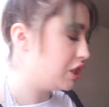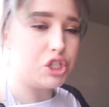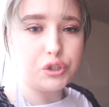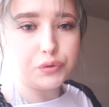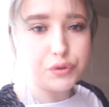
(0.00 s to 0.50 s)

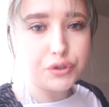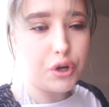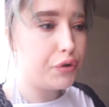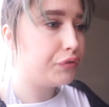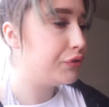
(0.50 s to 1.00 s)
shoot,
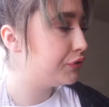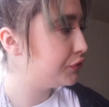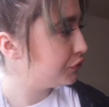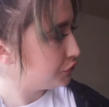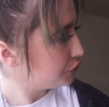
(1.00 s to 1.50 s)
so
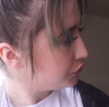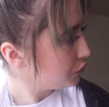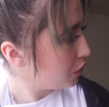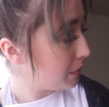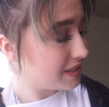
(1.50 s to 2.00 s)

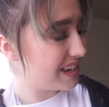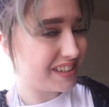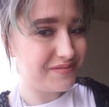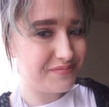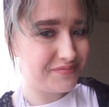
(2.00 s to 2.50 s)
I'm excited.